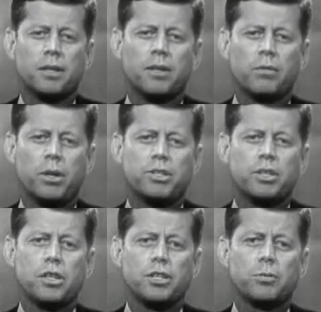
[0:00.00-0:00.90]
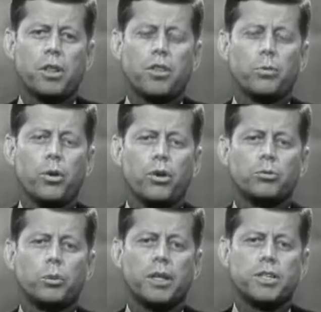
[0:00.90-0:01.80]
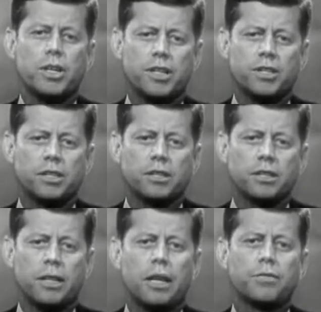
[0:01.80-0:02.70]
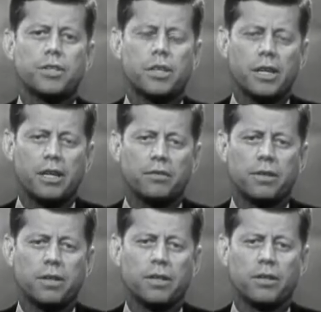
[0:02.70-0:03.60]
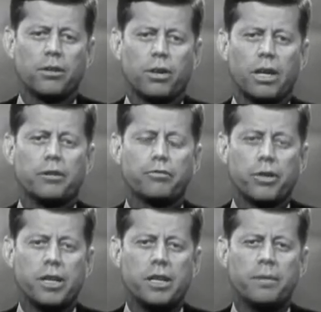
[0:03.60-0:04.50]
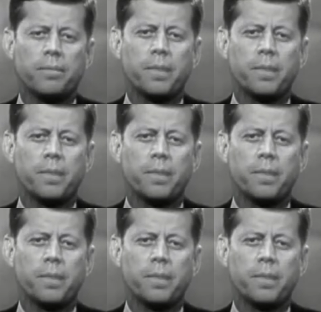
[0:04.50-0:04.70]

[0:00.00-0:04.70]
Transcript: the question is whether the world will exist half slave or half free,